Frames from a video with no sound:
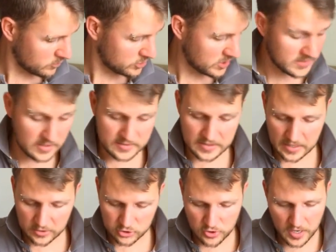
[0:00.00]
which, as I said,
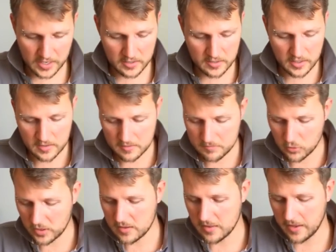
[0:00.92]
I'll try and
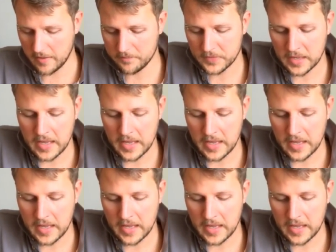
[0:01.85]
put in there.